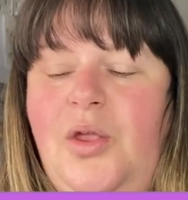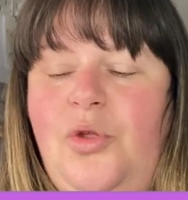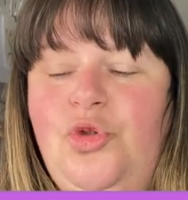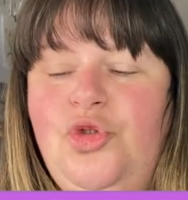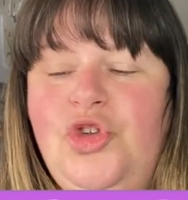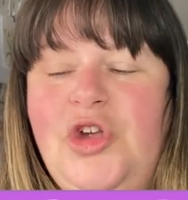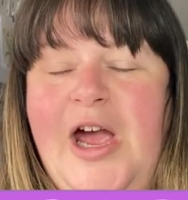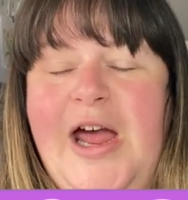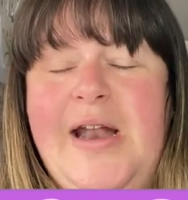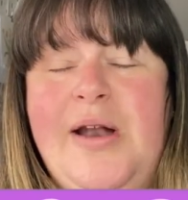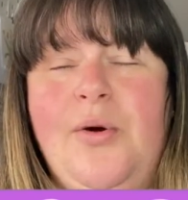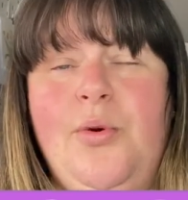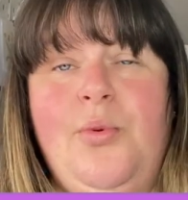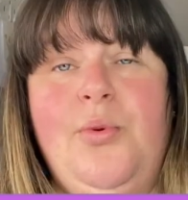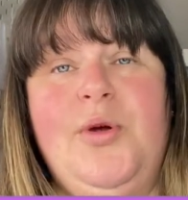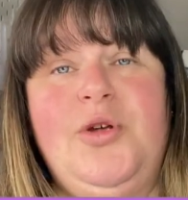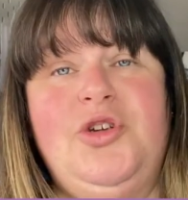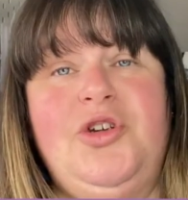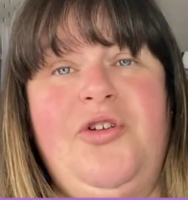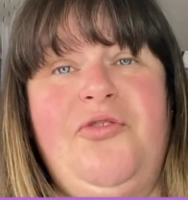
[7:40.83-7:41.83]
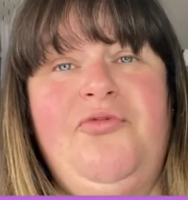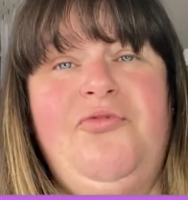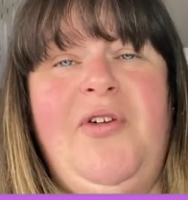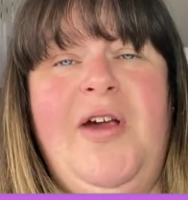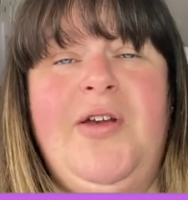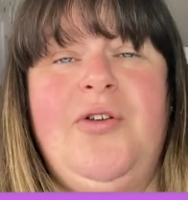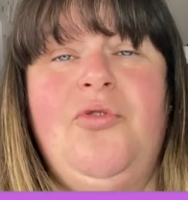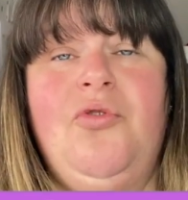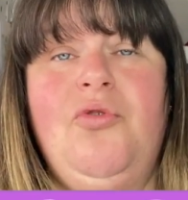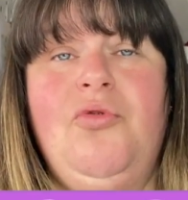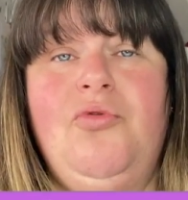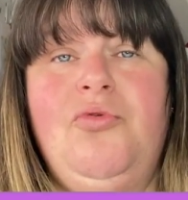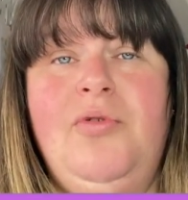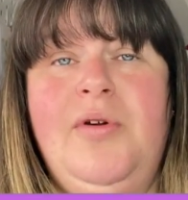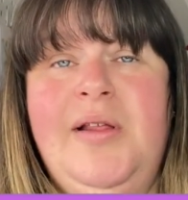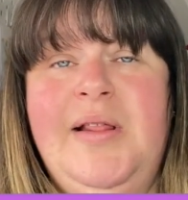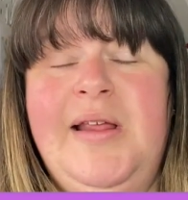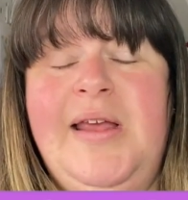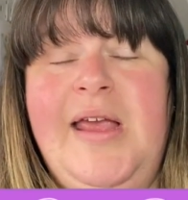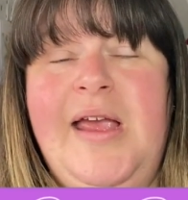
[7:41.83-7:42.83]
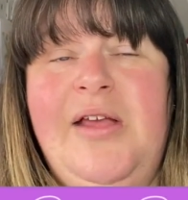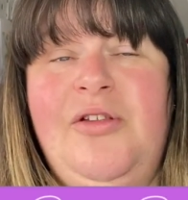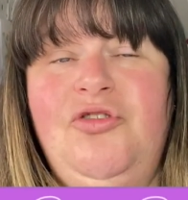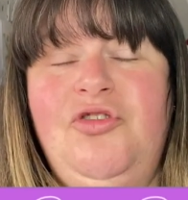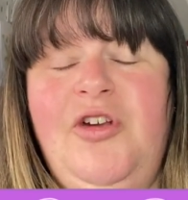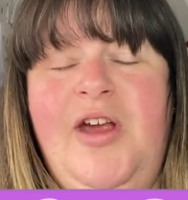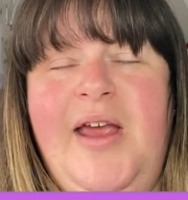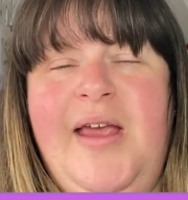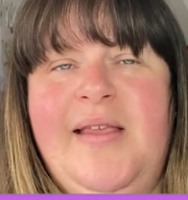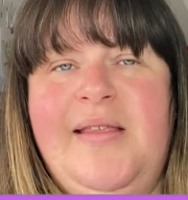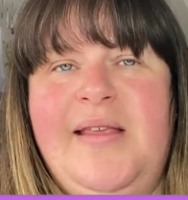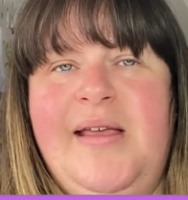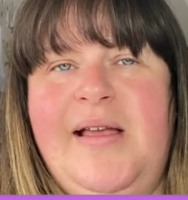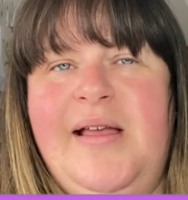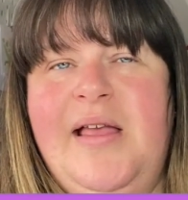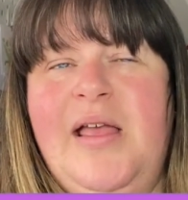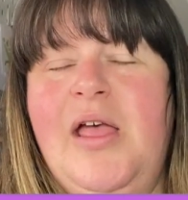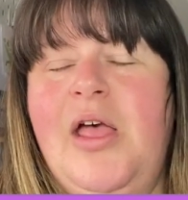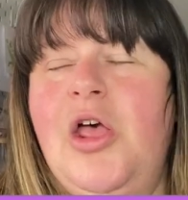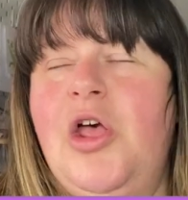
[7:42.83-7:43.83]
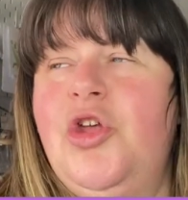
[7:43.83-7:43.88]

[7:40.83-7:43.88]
channel, which I find really interesting.